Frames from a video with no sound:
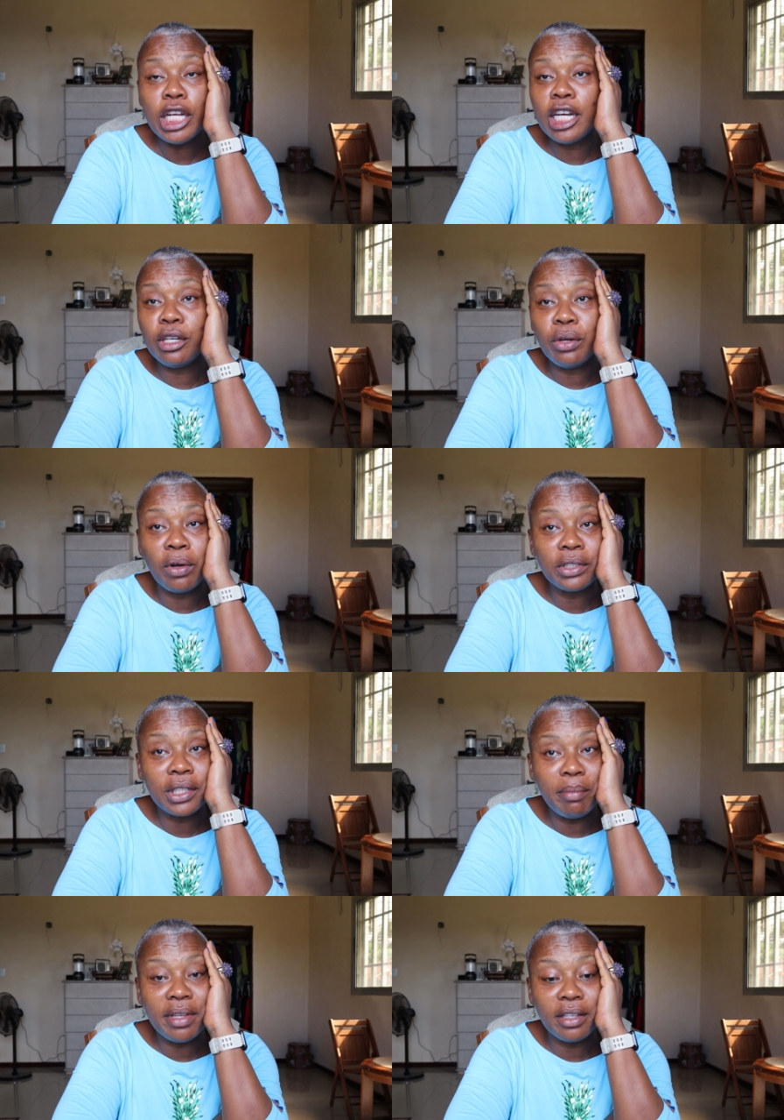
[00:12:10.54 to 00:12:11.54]
Then the dogs
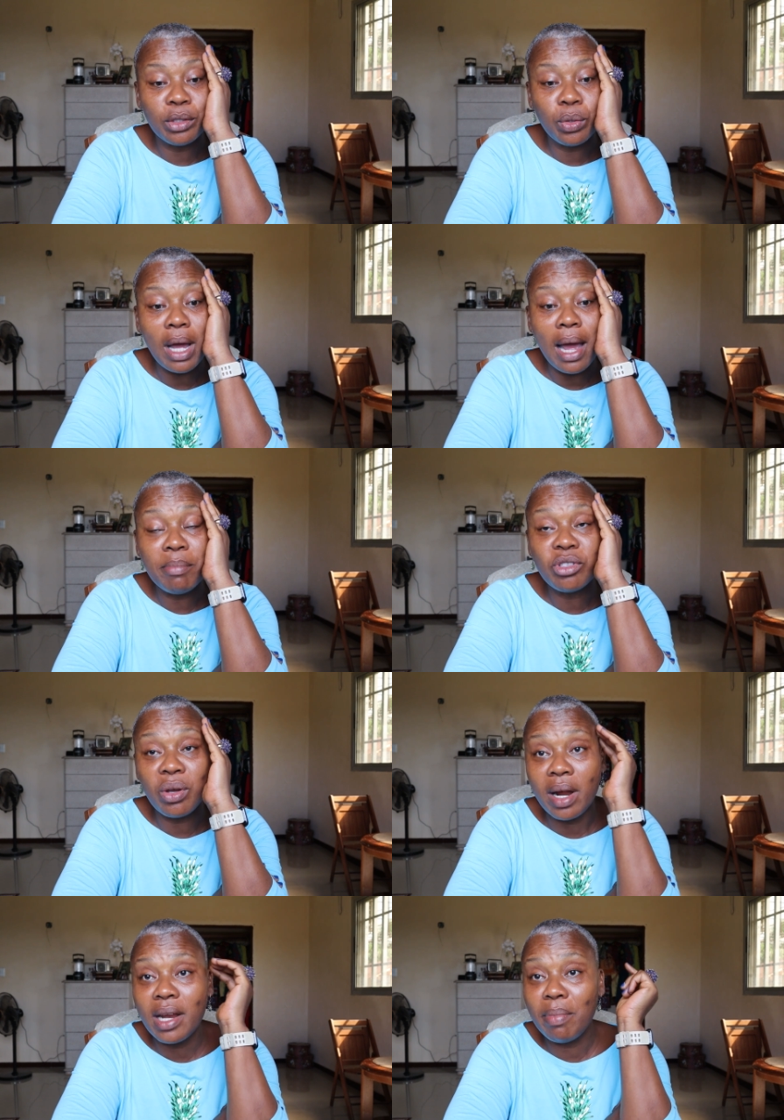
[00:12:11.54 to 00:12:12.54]
come there. So I'm
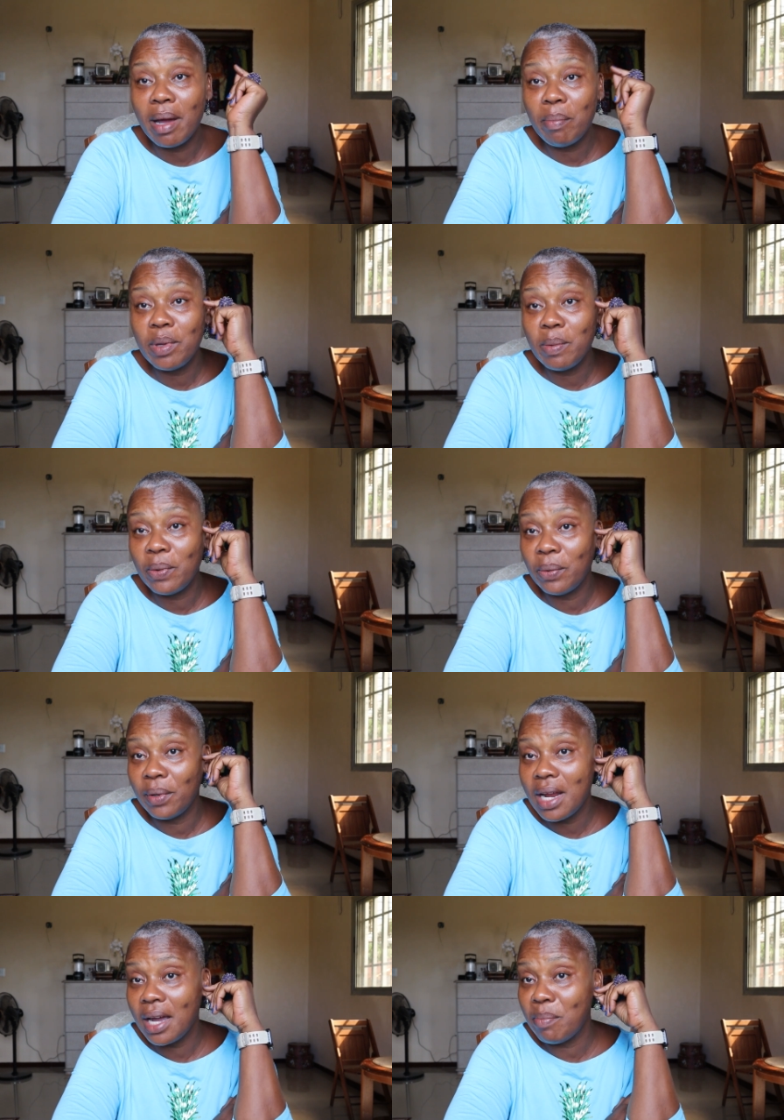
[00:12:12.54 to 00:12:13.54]
surrounded by people.
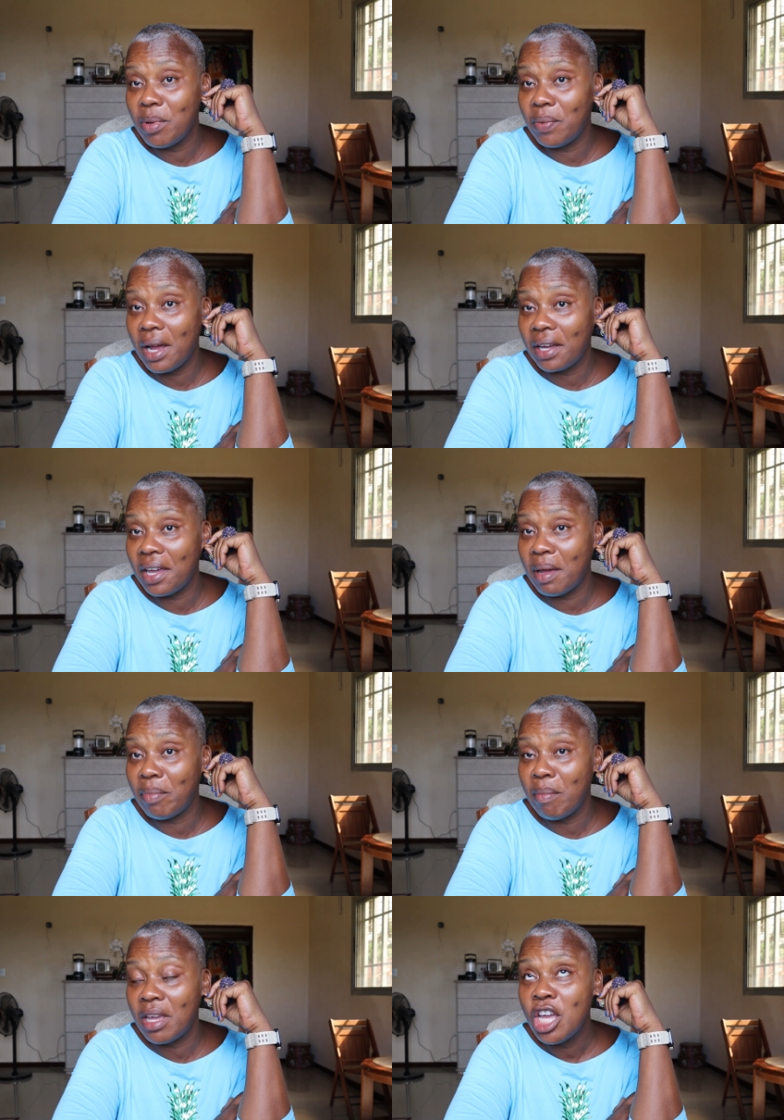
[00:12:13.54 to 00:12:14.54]
And I got people that care
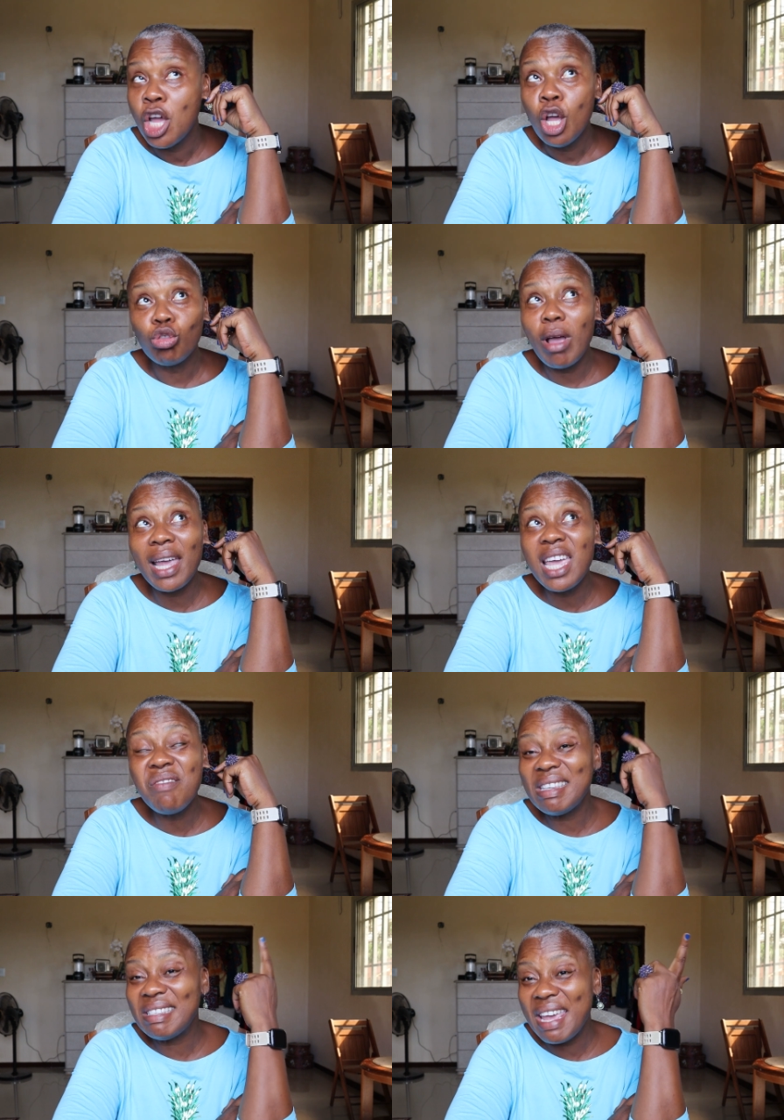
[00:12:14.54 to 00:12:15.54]
about me. So I can't
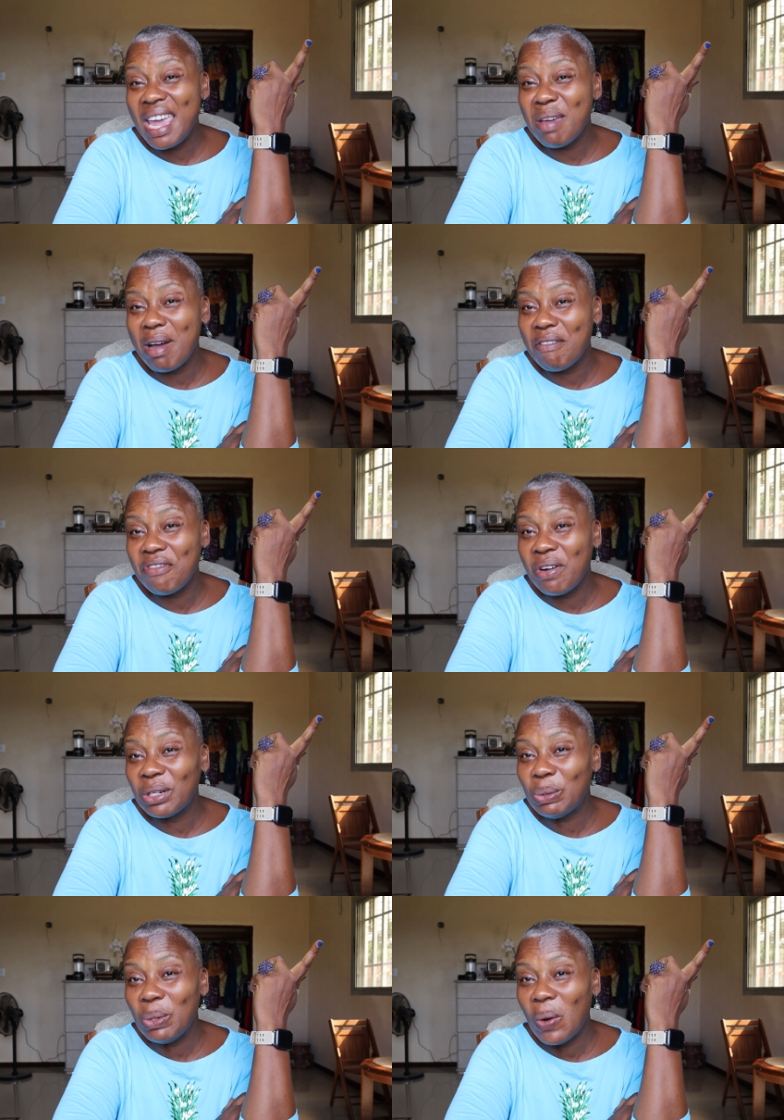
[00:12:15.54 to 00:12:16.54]
even stay in my phone
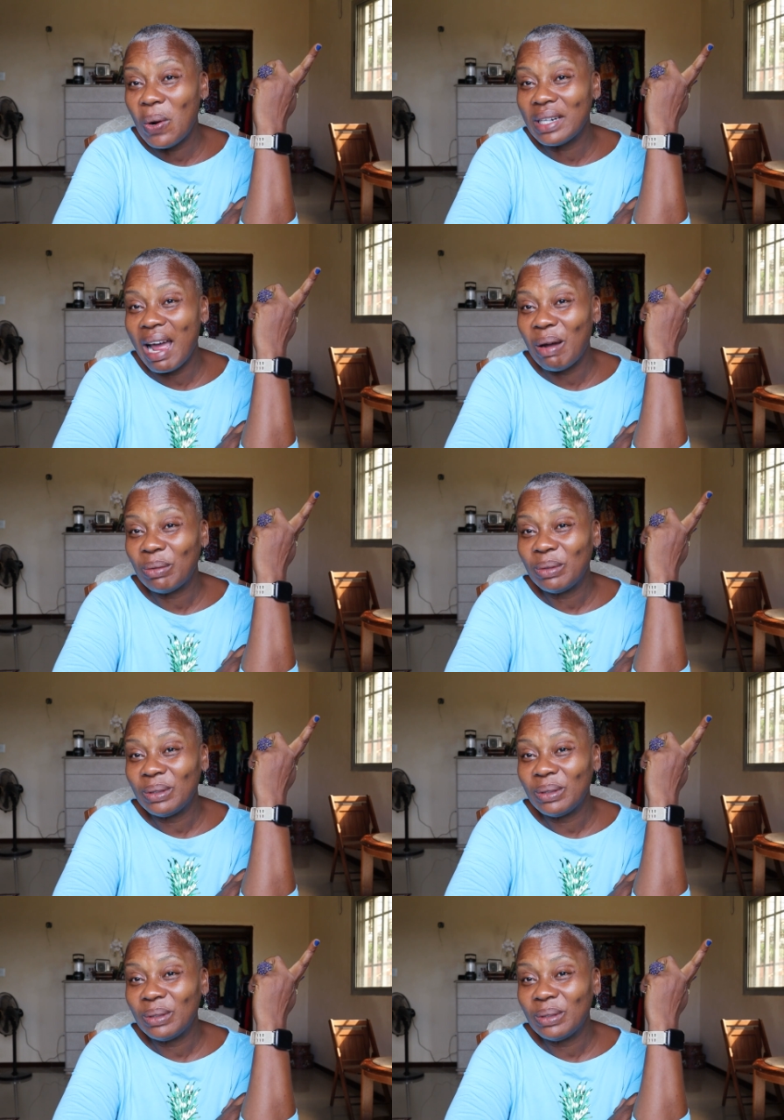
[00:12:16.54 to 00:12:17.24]
too long now.